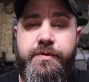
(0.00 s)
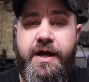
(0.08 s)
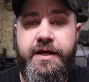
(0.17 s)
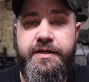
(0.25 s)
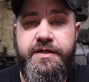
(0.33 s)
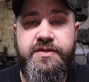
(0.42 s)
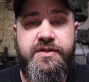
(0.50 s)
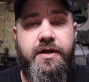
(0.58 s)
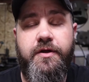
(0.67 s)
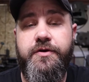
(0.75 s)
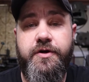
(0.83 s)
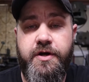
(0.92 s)
blindness in
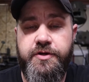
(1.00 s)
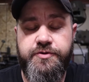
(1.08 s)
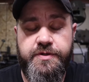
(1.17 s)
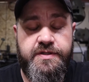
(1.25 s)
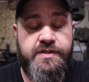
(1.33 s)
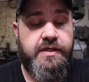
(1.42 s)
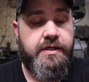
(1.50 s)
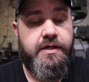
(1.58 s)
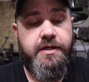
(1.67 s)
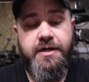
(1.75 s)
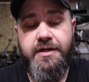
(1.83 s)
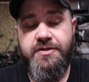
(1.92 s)
other countries.
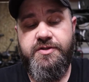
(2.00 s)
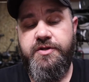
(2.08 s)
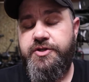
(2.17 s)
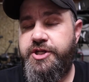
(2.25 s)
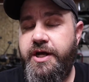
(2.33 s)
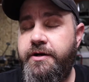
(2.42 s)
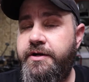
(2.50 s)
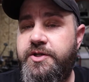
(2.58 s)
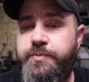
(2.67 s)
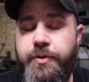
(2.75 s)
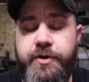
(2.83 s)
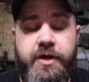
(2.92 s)
So the
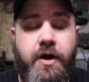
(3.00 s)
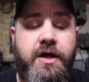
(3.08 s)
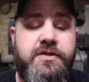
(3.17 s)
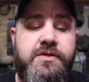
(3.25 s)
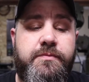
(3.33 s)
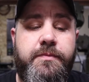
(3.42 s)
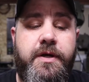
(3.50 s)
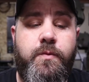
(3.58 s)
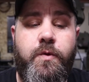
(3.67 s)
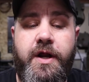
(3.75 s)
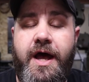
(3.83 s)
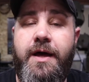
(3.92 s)
charity's pretty awesome. And
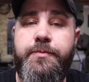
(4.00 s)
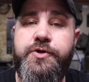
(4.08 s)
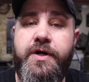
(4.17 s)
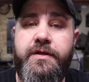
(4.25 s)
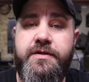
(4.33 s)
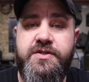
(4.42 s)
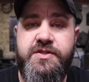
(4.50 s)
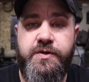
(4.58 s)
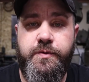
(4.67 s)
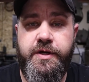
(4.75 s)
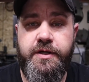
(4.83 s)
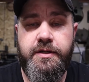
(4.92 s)
what OPTREL is
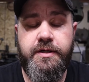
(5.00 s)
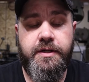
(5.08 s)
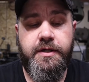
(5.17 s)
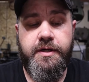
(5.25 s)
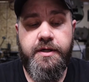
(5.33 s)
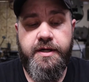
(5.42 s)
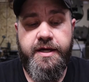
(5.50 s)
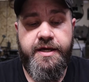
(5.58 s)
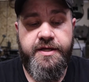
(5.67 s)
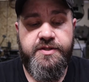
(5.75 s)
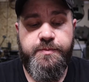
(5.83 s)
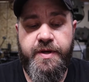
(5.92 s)
doing
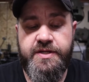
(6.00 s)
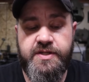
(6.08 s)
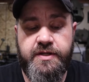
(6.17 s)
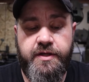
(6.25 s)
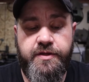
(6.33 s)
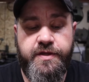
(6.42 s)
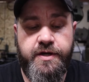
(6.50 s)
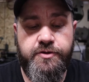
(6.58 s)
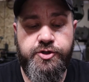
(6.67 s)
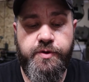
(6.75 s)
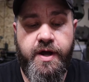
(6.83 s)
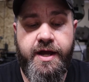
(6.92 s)
is basically they're
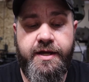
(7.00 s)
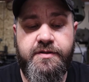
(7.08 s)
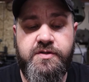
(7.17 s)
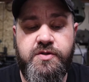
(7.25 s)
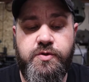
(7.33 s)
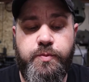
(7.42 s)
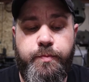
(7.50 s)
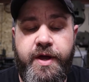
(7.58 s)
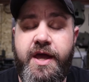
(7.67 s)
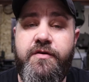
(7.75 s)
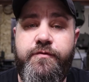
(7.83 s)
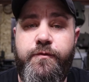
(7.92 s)
trying to
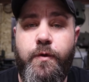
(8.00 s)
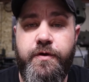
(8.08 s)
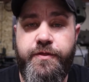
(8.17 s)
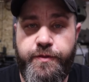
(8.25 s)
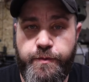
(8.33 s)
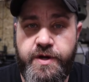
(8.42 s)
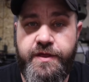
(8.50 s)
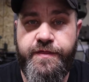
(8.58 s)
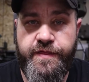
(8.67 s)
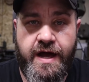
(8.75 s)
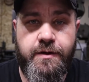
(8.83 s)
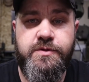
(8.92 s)
pay for
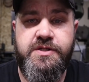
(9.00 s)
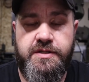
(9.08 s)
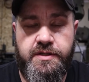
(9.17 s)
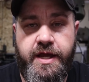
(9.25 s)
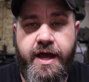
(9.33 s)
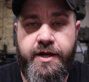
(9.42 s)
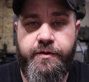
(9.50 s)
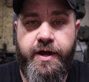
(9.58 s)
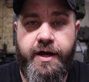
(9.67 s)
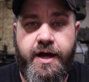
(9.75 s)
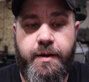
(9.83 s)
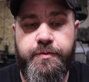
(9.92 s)
3,000
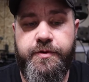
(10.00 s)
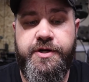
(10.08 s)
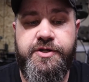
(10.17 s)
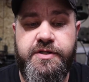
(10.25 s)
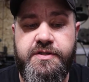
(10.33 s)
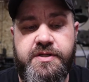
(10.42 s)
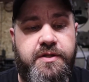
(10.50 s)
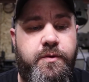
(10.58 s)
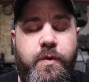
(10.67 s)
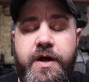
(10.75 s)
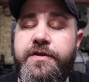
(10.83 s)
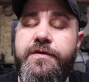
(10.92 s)
cataract operations. And the
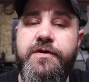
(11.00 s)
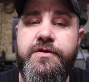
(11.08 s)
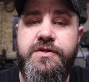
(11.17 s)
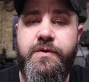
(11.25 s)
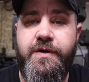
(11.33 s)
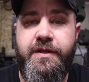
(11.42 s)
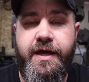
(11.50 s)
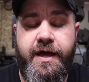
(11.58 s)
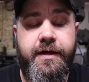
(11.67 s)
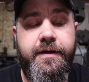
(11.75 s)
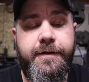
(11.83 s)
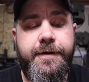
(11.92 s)
way that they're doing that